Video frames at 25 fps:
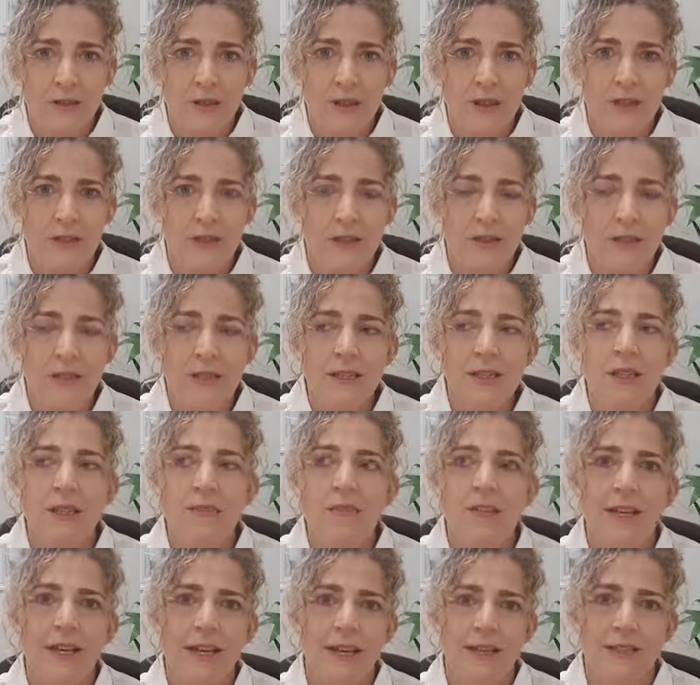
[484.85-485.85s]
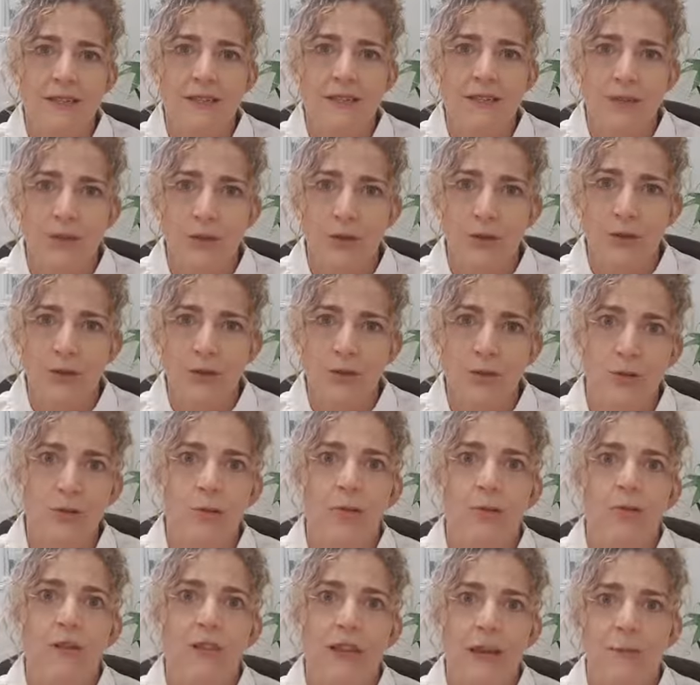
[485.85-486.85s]
are giving us those
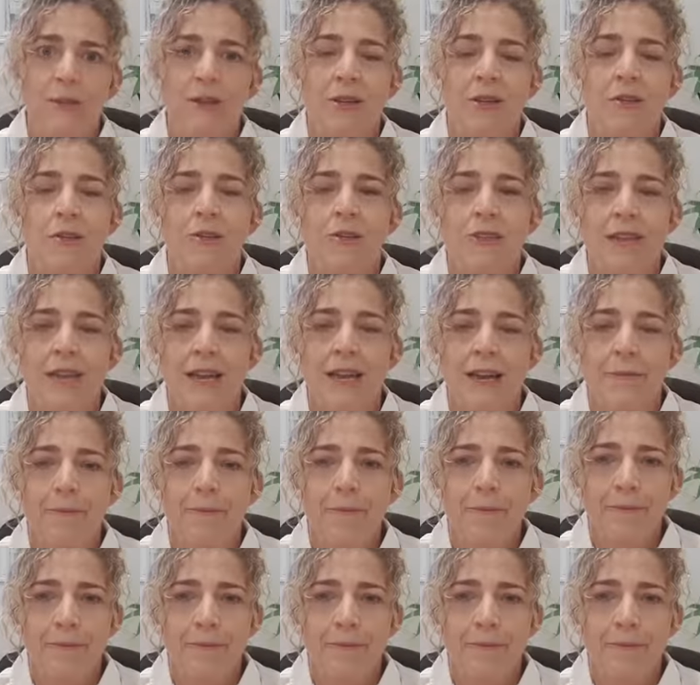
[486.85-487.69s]
good chemicals there.